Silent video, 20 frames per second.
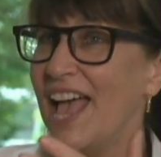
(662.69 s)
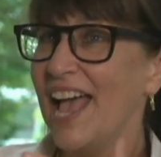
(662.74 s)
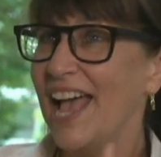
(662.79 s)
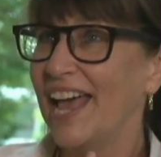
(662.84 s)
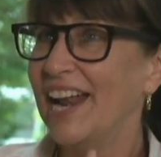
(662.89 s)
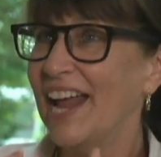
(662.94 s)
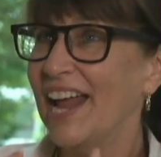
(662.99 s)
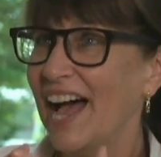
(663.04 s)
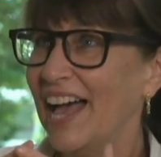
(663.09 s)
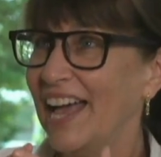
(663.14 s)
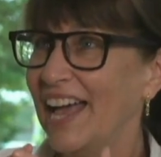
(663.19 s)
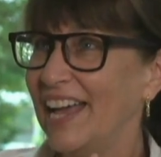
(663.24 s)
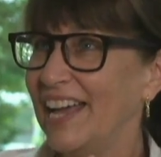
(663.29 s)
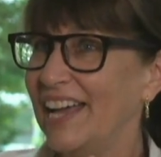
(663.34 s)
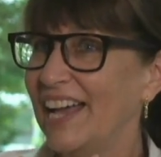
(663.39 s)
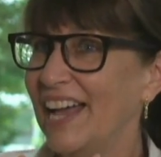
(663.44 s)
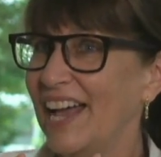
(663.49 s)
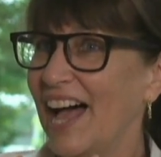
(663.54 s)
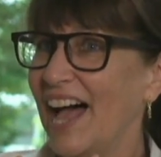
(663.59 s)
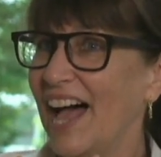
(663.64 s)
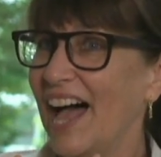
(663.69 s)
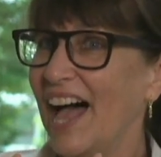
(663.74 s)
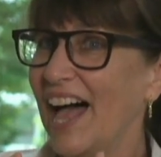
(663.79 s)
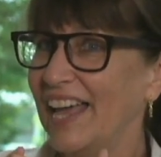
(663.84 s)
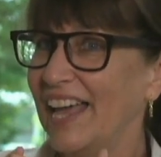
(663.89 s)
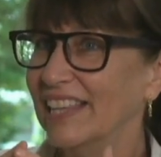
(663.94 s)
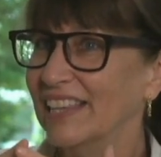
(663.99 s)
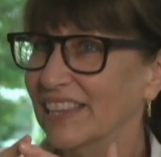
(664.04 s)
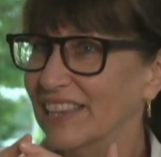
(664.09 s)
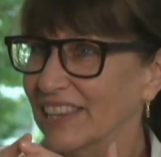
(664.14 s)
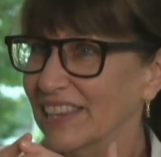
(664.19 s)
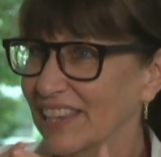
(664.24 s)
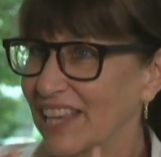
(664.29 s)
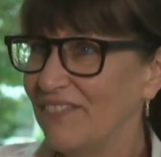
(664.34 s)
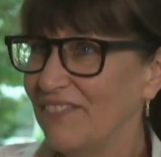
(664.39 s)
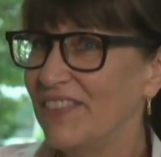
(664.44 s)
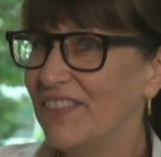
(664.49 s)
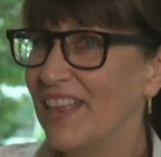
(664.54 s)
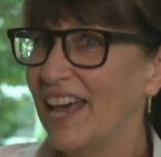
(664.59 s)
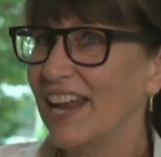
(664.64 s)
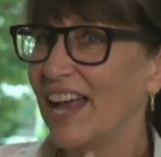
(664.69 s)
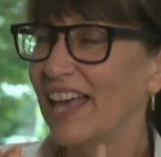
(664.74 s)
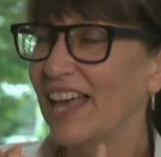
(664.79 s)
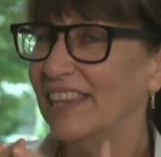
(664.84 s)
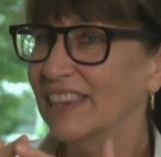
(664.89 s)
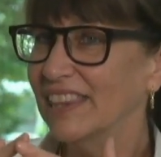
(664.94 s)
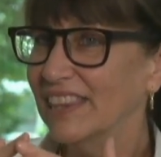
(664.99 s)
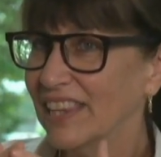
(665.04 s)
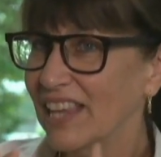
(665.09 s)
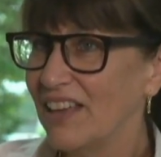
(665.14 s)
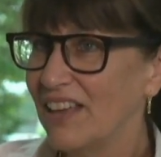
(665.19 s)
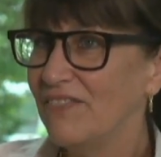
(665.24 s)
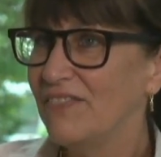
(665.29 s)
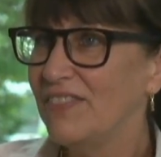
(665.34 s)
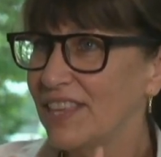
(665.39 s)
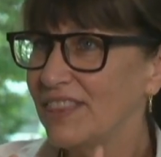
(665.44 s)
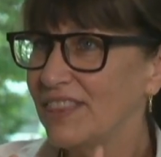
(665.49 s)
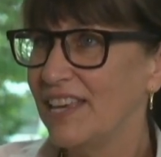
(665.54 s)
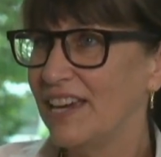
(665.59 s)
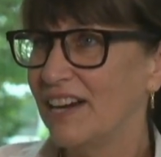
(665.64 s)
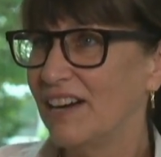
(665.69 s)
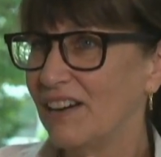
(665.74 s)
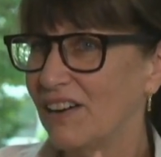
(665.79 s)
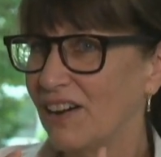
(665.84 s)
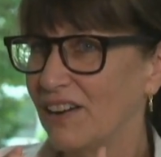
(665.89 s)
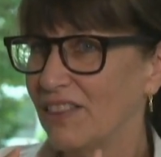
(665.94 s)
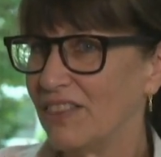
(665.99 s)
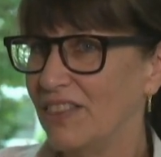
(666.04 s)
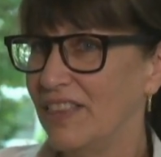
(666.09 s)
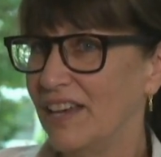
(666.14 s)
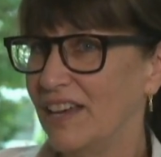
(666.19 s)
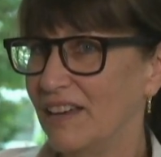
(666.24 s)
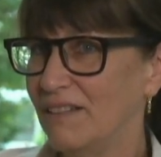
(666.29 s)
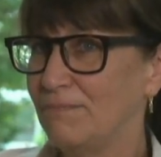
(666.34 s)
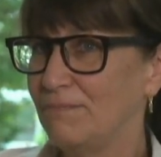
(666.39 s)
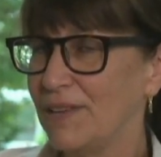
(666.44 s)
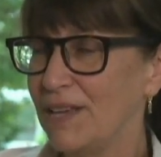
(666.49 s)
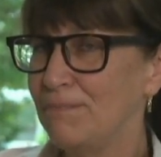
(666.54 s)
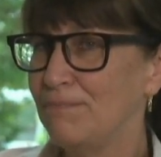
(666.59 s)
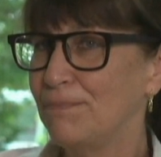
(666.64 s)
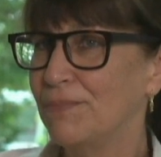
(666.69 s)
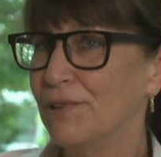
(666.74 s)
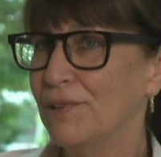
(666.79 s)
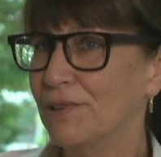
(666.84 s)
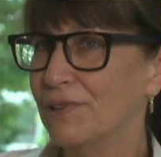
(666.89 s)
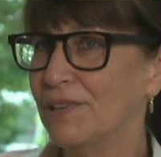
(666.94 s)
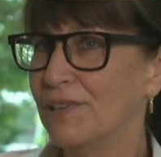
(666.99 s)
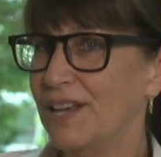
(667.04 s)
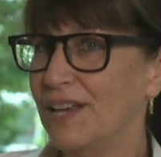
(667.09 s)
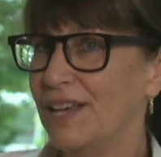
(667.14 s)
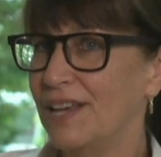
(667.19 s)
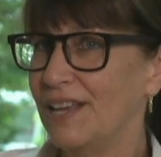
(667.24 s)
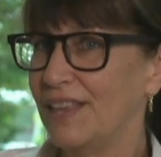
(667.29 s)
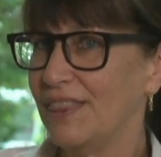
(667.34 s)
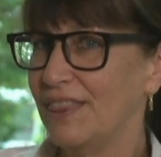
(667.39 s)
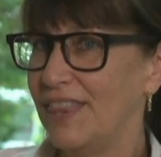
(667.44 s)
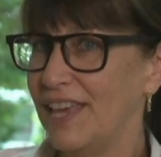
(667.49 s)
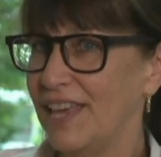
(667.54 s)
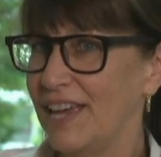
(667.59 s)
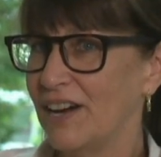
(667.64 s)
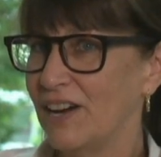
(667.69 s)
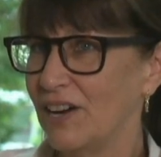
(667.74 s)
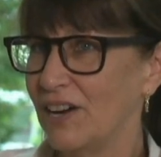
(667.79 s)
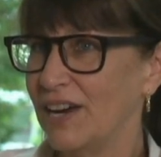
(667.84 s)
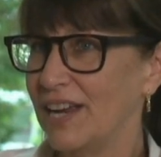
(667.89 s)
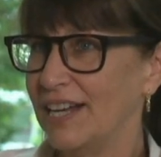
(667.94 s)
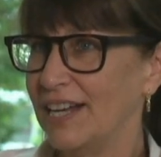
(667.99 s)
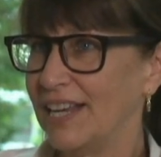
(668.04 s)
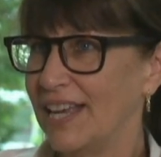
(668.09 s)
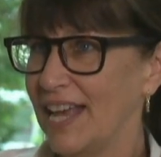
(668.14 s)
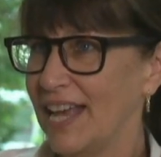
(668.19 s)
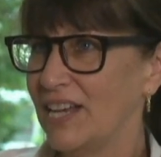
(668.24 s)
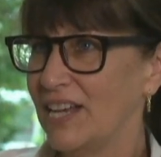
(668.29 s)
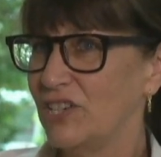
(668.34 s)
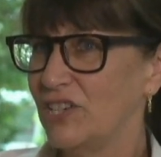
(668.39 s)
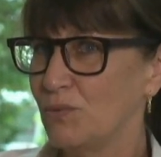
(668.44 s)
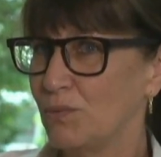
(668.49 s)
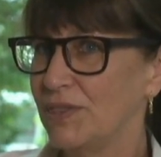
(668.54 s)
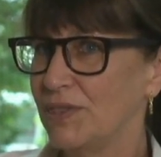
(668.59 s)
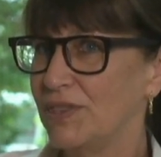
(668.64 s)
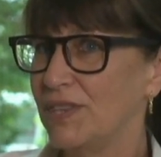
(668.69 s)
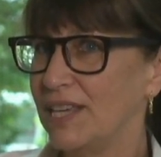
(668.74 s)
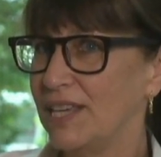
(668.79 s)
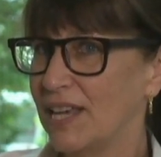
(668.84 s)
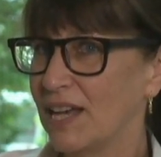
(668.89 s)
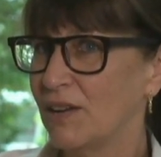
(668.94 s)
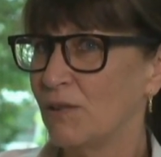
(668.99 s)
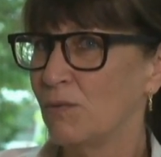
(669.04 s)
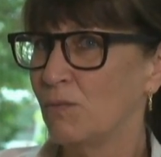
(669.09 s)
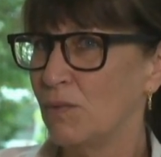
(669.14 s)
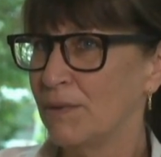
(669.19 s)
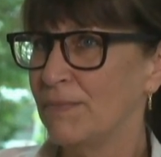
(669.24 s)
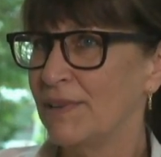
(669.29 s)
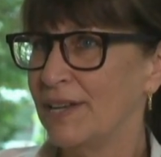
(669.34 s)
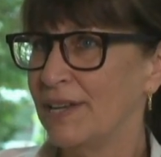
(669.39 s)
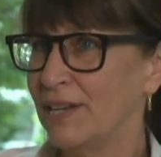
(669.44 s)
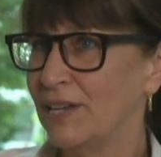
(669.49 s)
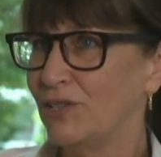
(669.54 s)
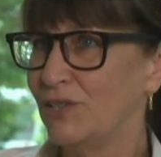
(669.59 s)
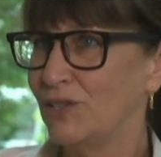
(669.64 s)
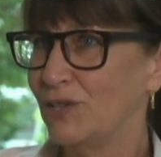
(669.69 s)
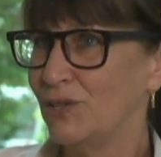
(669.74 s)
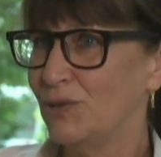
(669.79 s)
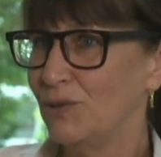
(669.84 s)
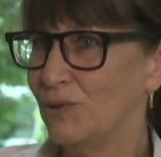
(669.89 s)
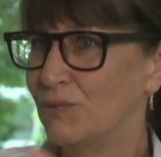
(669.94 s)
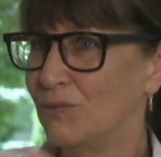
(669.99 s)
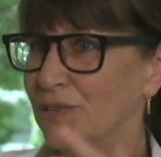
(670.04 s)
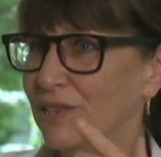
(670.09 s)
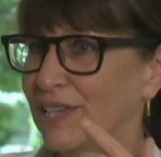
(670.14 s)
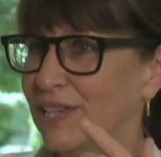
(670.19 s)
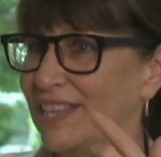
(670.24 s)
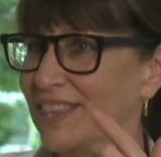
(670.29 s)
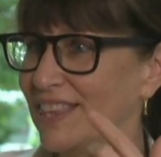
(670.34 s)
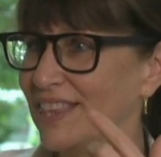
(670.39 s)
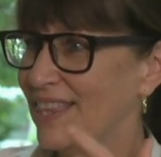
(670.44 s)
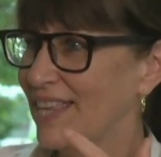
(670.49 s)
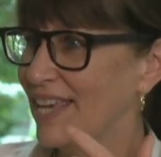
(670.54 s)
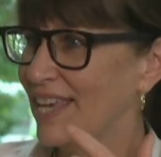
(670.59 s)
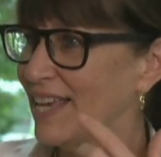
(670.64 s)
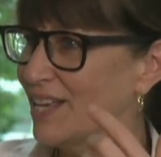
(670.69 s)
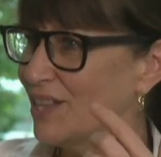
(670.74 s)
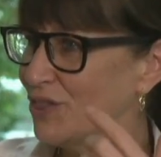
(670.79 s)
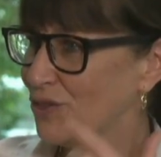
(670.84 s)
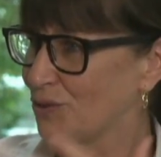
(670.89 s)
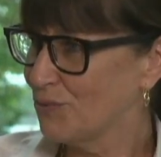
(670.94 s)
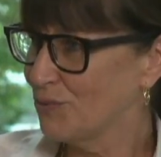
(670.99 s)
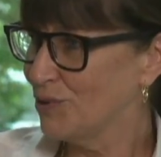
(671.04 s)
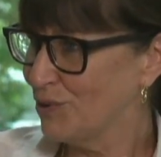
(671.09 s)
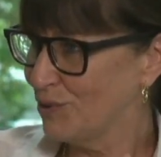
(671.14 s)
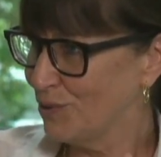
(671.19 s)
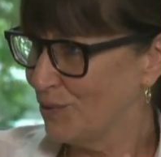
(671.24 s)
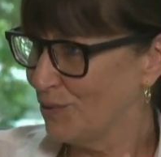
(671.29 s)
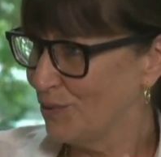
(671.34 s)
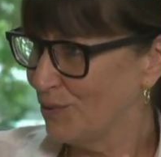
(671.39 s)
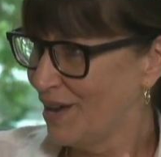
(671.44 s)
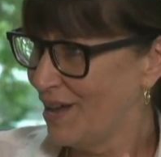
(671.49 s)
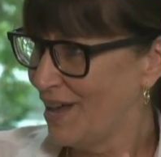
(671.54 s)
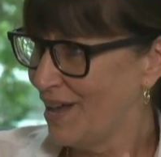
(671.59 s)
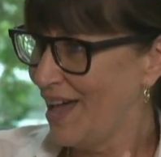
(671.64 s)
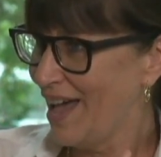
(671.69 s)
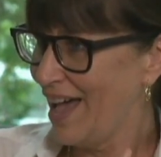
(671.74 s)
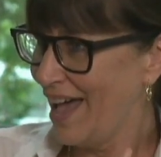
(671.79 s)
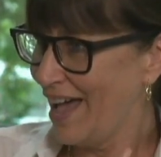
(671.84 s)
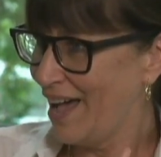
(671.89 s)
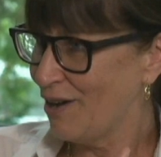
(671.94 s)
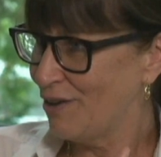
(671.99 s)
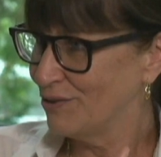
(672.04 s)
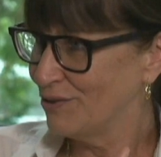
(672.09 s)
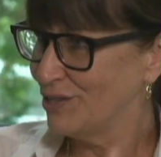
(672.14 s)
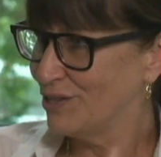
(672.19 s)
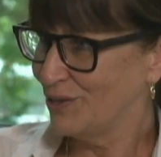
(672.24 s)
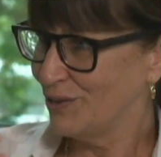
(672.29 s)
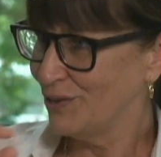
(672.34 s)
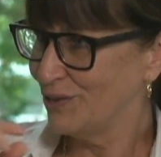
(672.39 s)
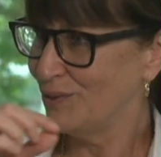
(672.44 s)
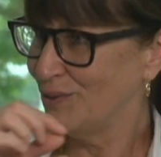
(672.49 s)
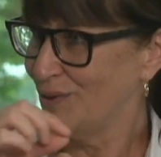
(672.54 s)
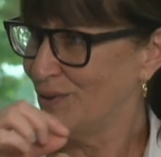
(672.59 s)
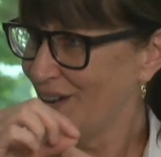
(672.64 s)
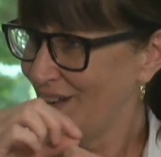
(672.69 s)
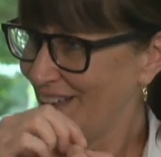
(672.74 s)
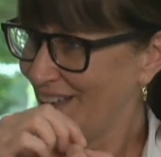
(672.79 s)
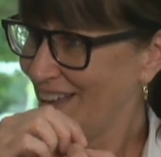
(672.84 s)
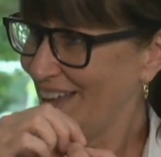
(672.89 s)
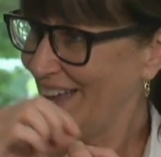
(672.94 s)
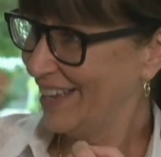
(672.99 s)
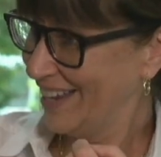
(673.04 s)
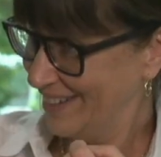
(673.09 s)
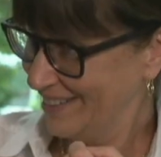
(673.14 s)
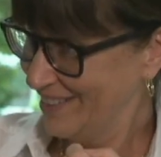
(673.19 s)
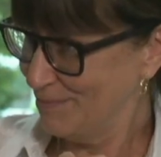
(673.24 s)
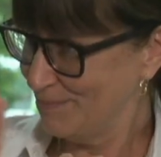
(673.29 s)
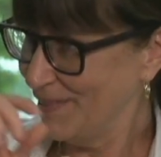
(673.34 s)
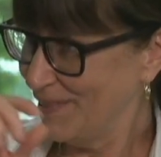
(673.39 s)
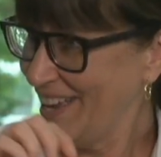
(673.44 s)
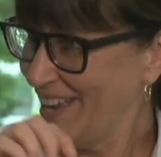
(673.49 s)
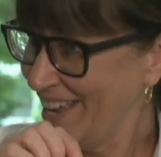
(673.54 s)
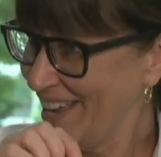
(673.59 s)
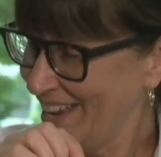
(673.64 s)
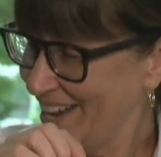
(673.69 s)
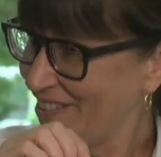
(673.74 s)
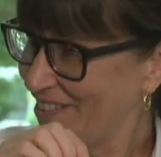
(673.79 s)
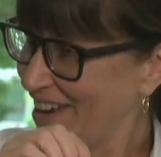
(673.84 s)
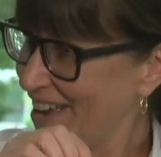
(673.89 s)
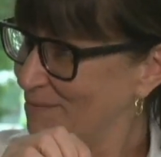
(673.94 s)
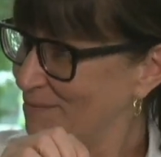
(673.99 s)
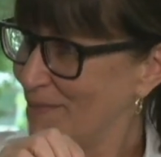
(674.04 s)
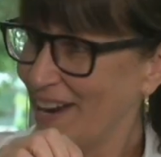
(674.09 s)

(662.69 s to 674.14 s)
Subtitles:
And I love that. I love that there are the people there engaged with the young women to really think through how to, again, the plan, right?